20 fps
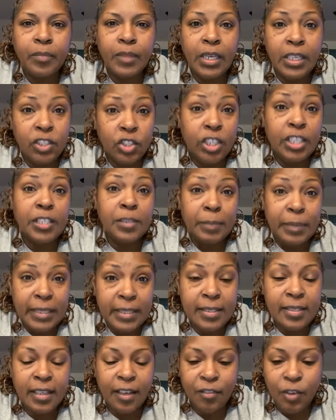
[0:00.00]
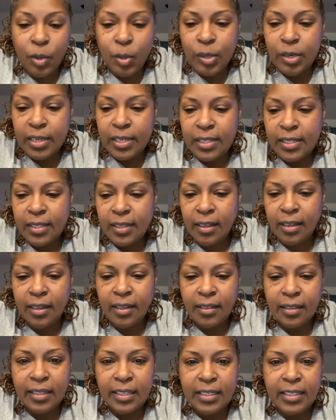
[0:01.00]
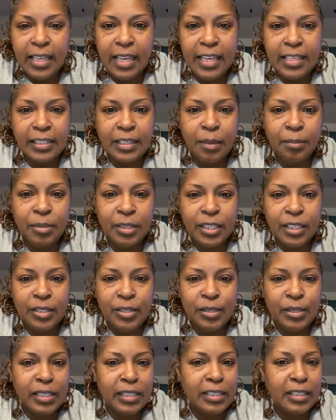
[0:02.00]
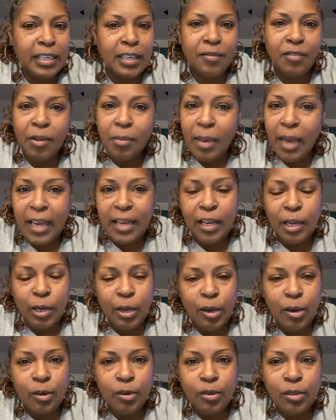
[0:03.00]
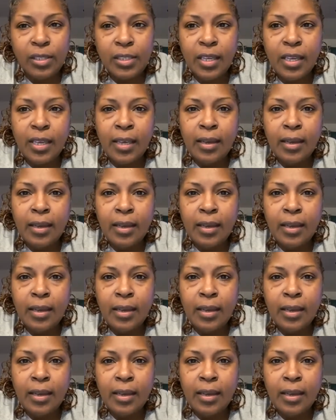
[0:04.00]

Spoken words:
Adjustments, of course, these last couple of years, as everybody knows,